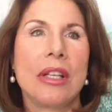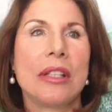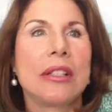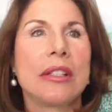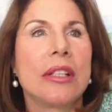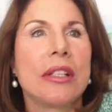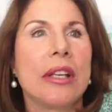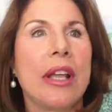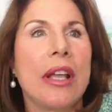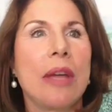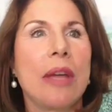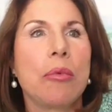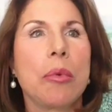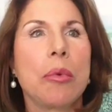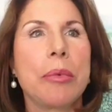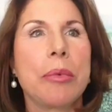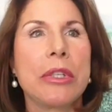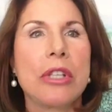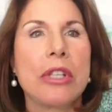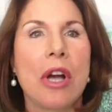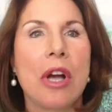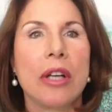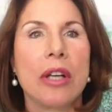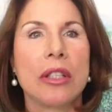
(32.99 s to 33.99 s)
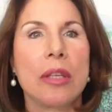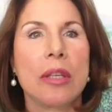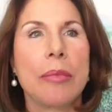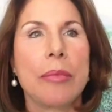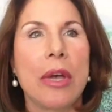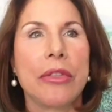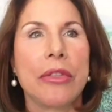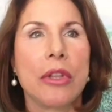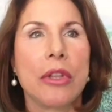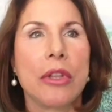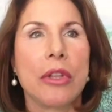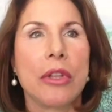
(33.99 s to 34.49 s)
Today we'll be talking
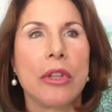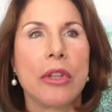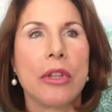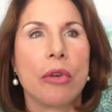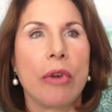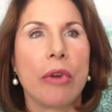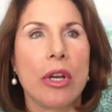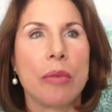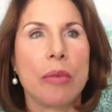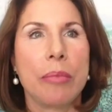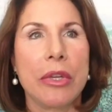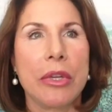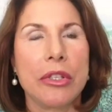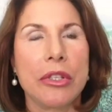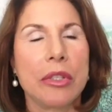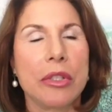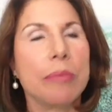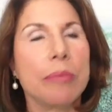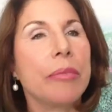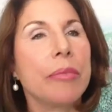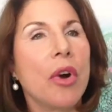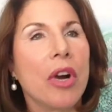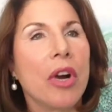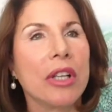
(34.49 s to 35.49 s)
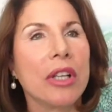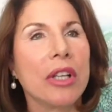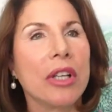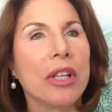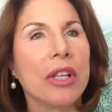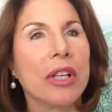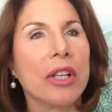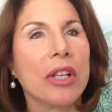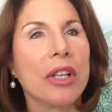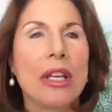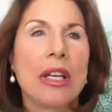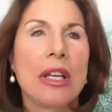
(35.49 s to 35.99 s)
about the Greater Beach and Park
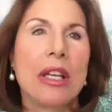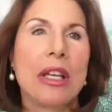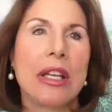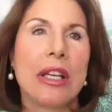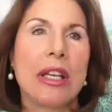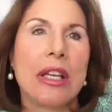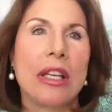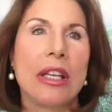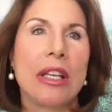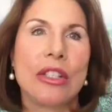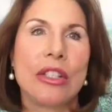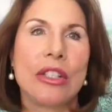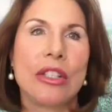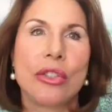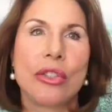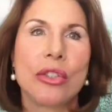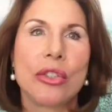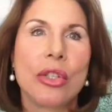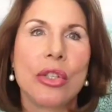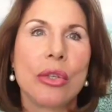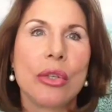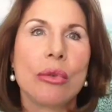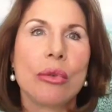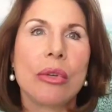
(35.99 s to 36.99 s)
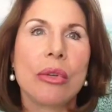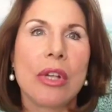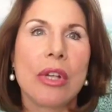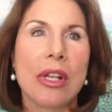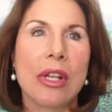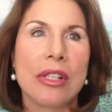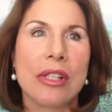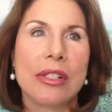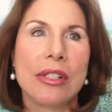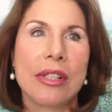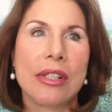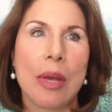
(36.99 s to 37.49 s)
District. It is
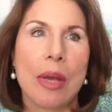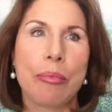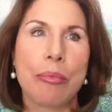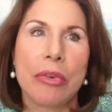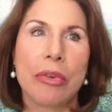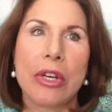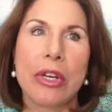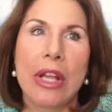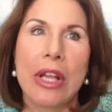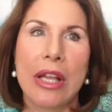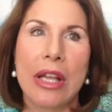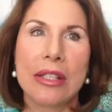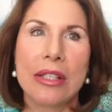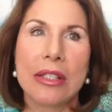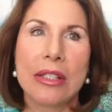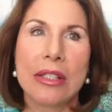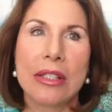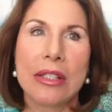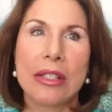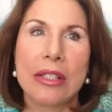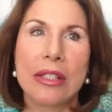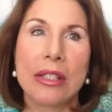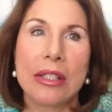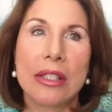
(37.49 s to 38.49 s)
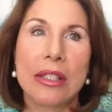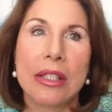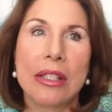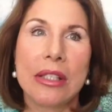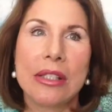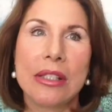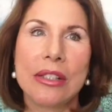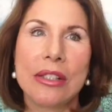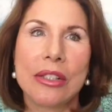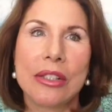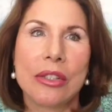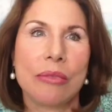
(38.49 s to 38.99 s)
two separate
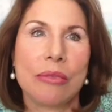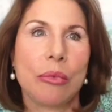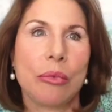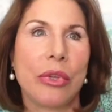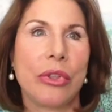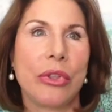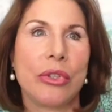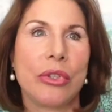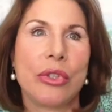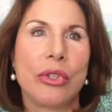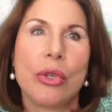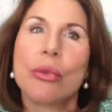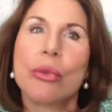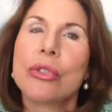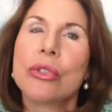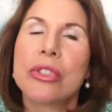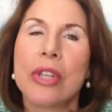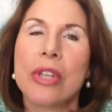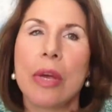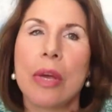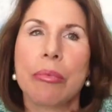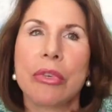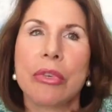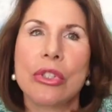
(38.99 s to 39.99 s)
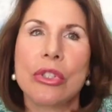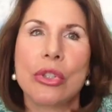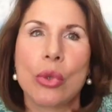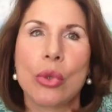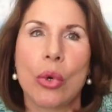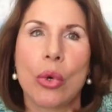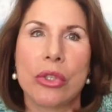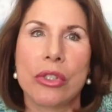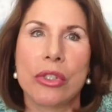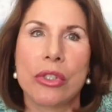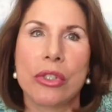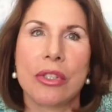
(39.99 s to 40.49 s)
entities with two separate
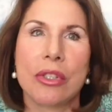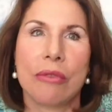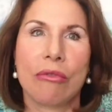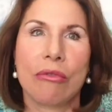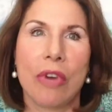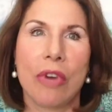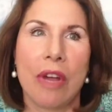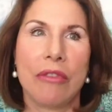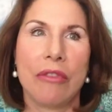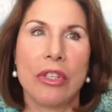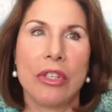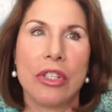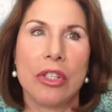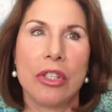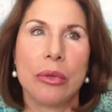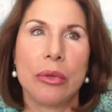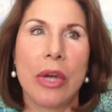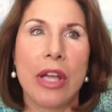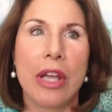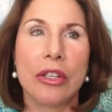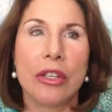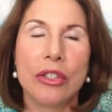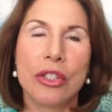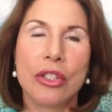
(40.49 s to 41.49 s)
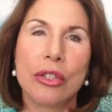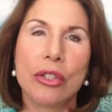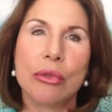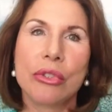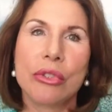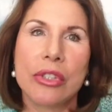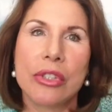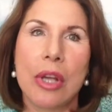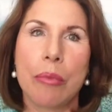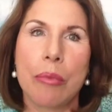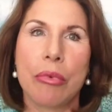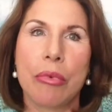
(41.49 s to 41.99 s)
sources of revenue and two
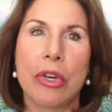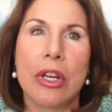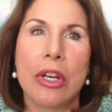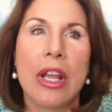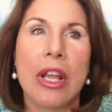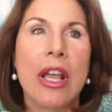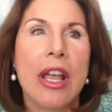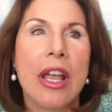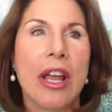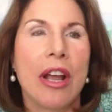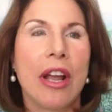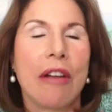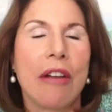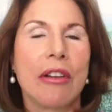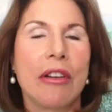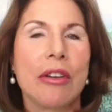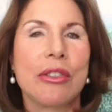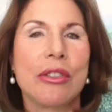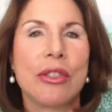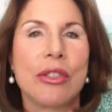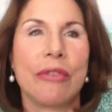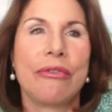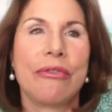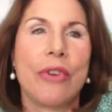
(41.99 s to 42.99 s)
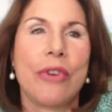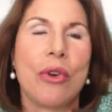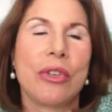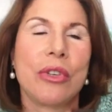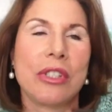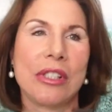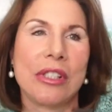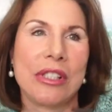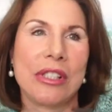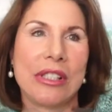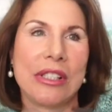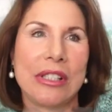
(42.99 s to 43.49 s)
separate areas of
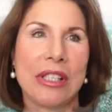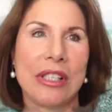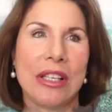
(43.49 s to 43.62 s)
focus.